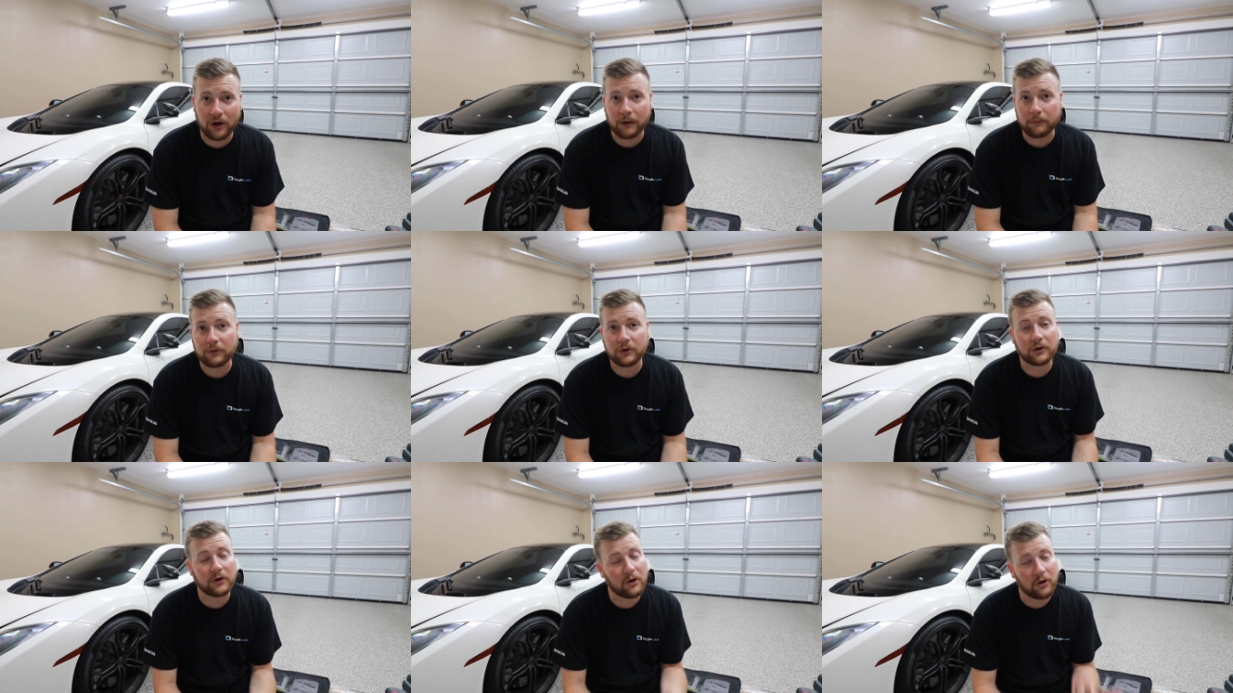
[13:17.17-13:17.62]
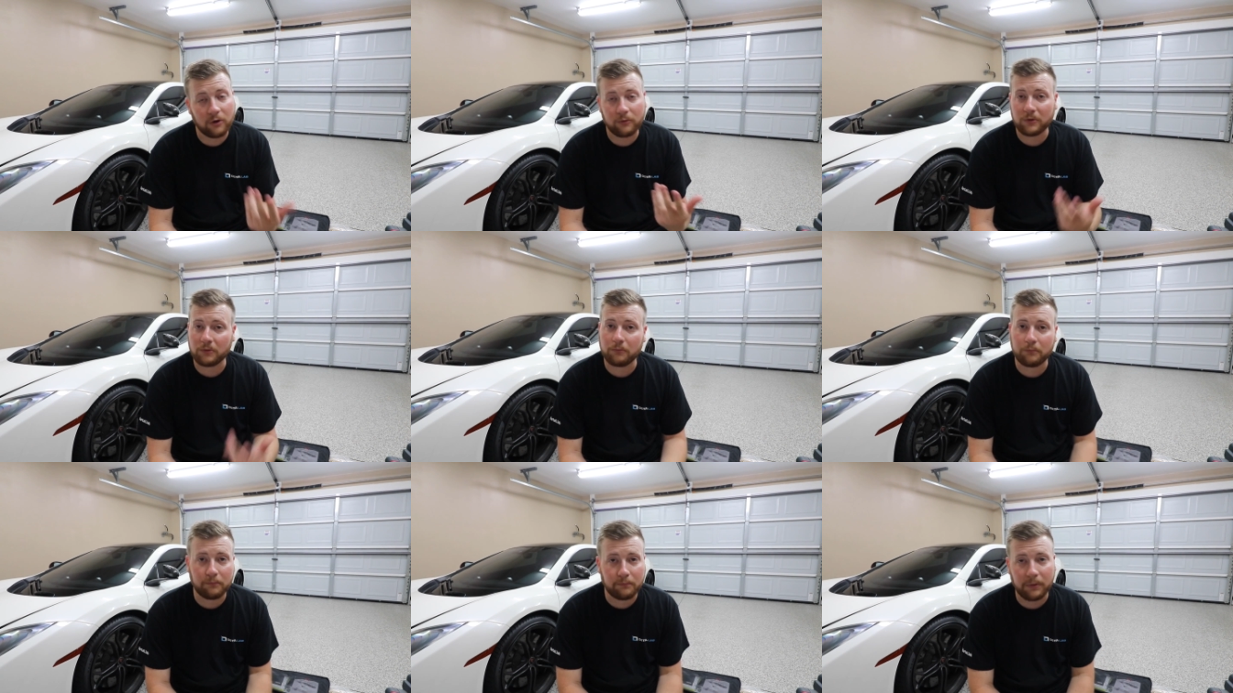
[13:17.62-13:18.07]
I'm gonna go home
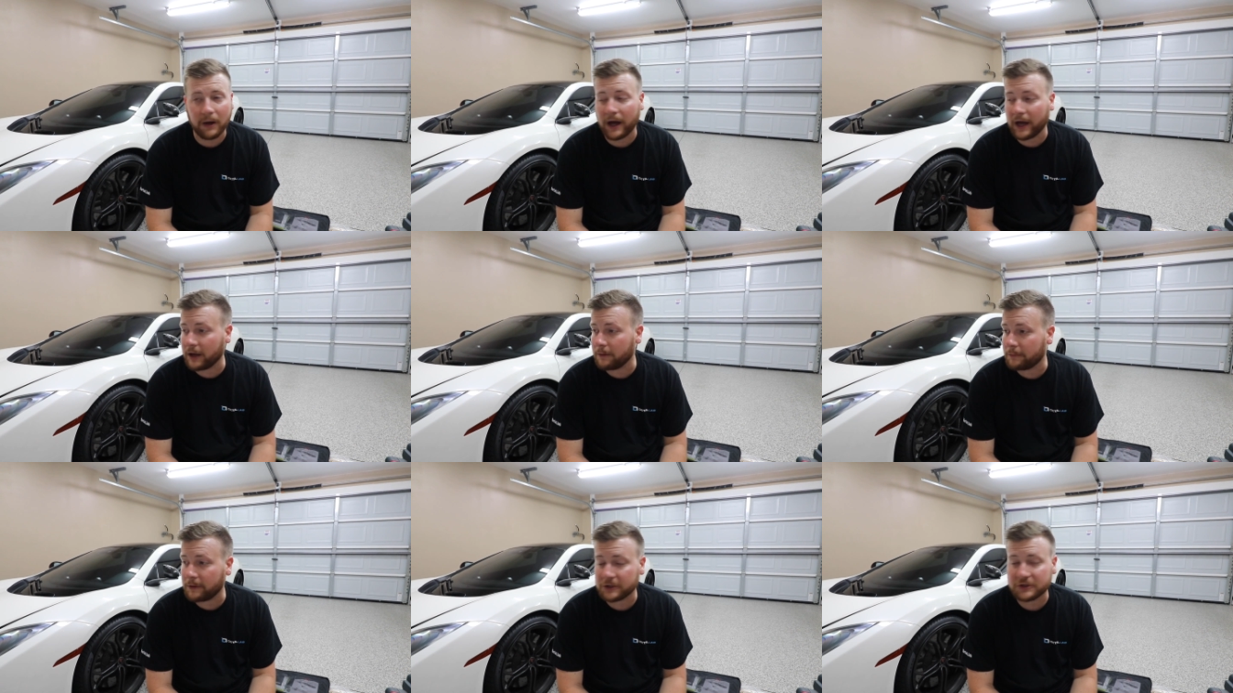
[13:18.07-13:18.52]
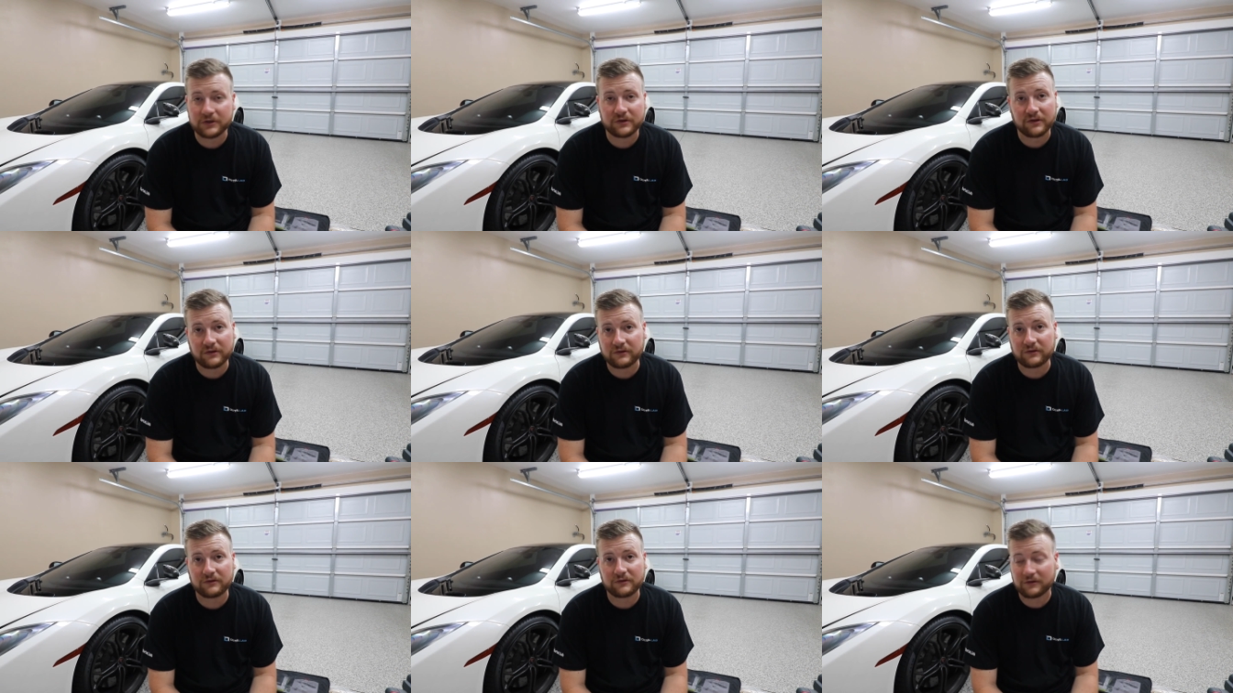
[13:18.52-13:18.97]
and buy a bunch of
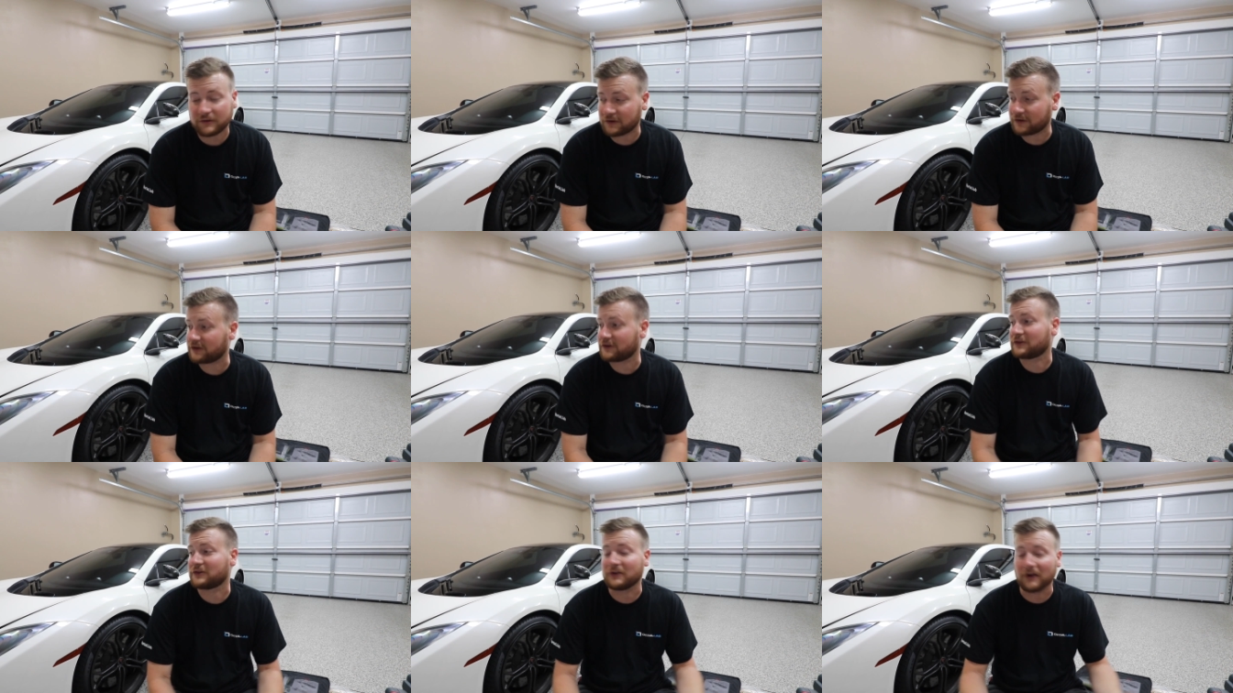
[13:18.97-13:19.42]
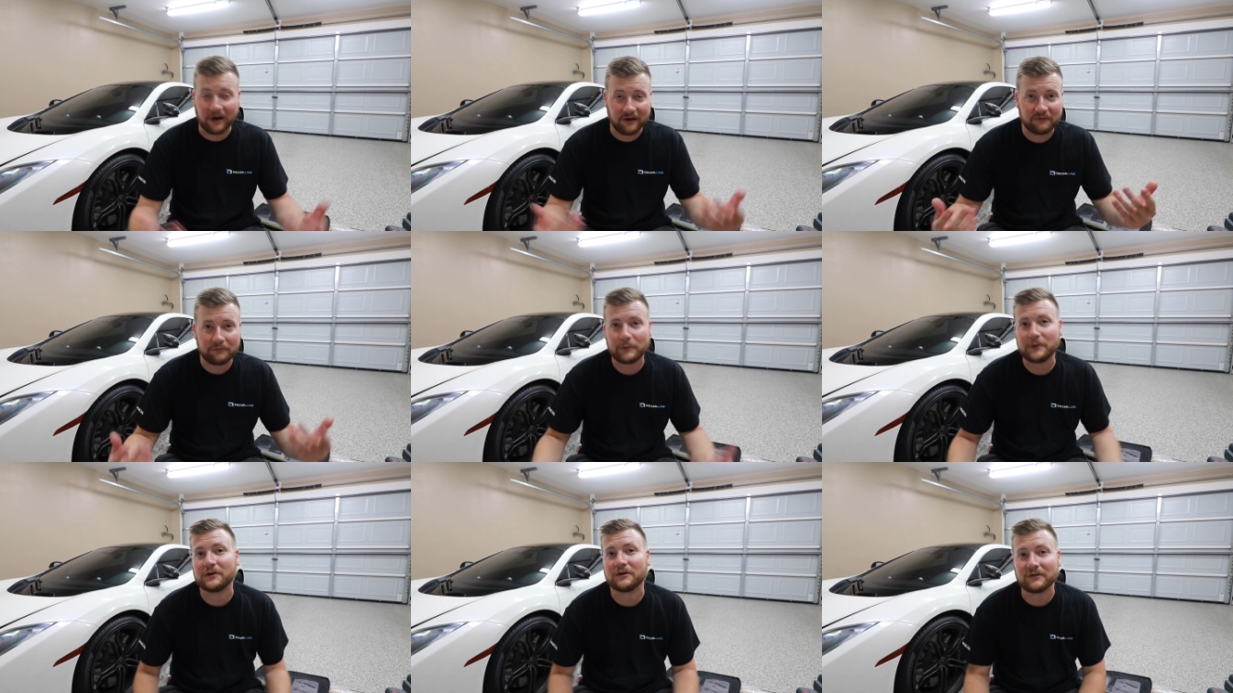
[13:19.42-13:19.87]
this
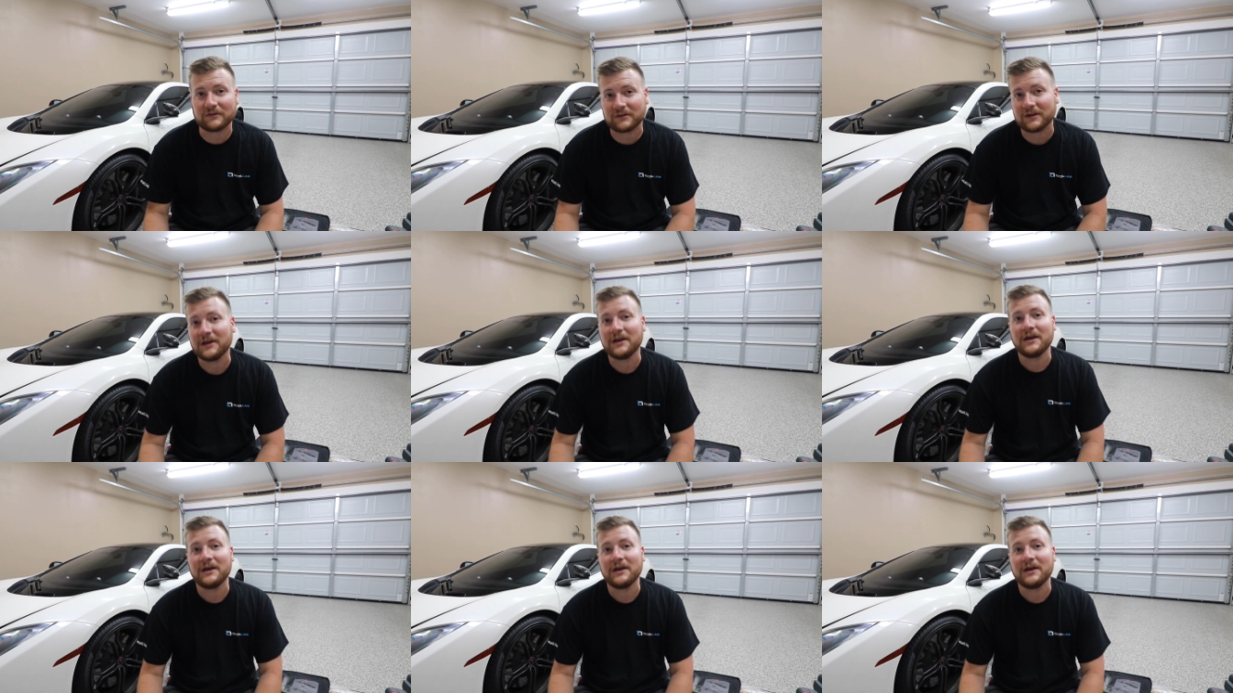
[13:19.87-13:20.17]
stuff because